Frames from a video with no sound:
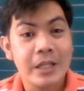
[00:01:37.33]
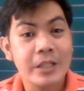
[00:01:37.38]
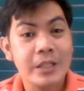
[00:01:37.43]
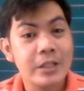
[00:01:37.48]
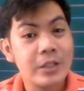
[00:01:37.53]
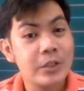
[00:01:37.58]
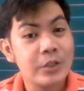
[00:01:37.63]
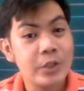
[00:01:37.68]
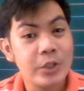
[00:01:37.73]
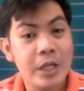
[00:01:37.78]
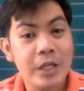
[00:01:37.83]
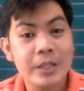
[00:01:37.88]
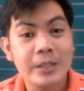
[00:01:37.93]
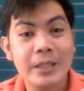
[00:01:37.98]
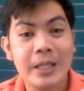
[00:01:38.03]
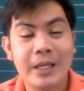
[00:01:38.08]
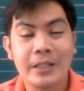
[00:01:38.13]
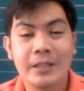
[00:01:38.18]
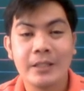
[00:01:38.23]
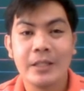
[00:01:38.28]

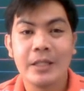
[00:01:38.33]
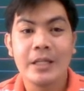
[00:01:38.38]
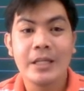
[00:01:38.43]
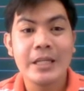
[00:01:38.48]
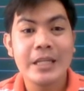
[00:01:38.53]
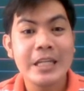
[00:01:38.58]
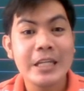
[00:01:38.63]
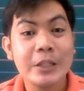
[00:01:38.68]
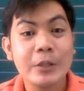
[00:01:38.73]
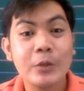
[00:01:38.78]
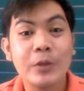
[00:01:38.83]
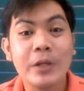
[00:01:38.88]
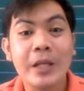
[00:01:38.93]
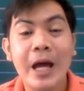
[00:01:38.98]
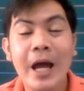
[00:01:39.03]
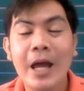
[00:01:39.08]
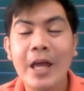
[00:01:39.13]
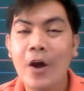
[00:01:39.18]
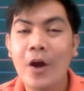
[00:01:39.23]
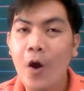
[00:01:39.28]
initiated
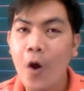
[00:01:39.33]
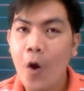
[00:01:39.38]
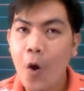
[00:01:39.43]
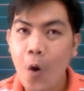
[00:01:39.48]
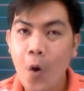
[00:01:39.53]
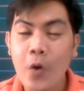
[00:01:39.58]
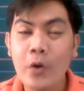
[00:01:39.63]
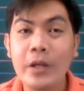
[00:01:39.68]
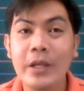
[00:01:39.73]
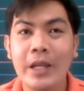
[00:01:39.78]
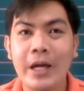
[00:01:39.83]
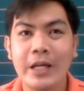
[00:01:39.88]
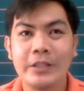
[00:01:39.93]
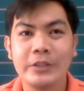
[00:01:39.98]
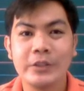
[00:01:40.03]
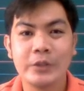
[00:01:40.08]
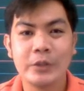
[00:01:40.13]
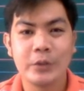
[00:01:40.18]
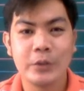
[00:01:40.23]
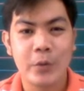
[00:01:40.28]
E2Live
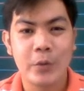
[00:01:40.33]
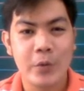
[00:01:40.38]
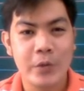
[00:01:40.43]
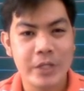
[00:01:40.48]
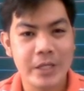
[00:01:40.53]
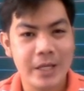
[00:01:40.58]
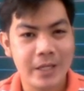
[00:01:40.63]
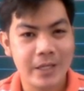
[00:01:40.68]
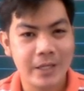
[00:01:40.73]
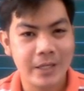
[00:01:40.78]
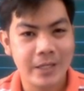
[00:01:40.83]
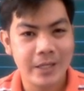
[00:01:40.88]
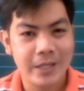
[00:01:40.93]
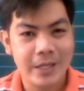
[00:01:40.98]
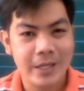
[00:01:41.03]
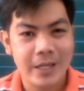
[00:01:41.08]
Online Tutorial,